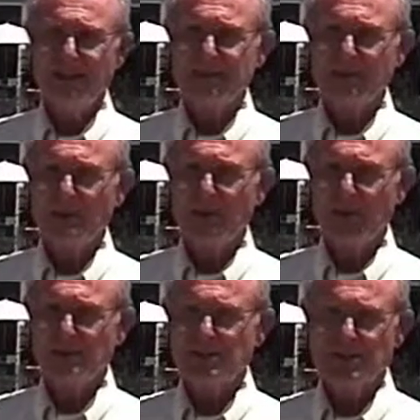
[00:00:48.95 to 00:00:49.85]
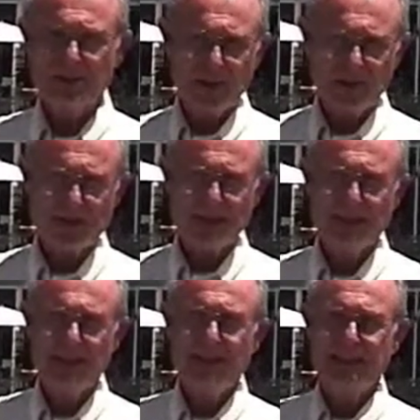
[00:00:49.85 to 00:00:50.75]
two boys and two girls,
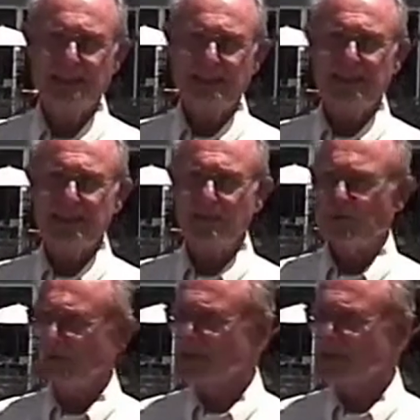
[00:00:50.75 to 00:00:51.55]
she said, well, Mr.